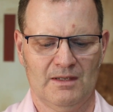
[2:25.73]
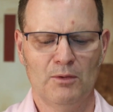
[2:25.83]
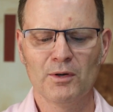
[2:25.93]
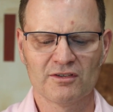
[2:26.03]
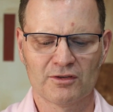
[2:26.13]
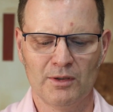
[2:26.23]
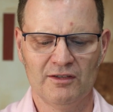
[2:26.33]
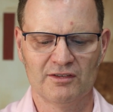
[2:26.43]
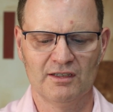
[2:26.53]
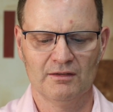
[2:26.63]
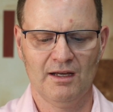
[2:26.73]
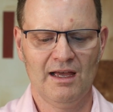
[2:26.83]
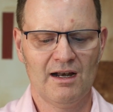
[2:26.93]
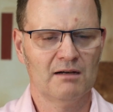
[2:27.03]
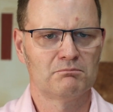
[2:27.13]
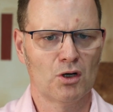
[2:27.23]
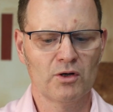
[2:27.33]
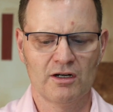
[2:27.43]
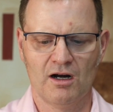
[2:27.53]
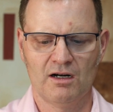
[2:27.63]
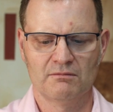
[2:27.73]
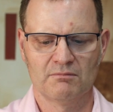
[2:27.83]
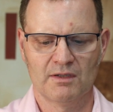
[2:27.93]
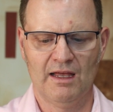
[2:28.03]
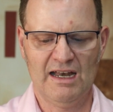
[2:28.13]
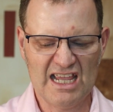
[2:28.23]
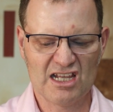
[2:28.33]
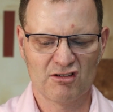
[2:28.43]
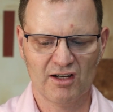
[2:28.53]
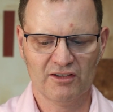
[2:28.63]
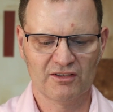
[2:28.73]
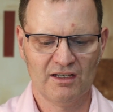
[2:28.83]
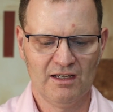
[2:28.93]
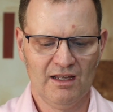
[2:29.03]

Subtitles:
It wasn't so easy. I had a broken heart, an aching wrist,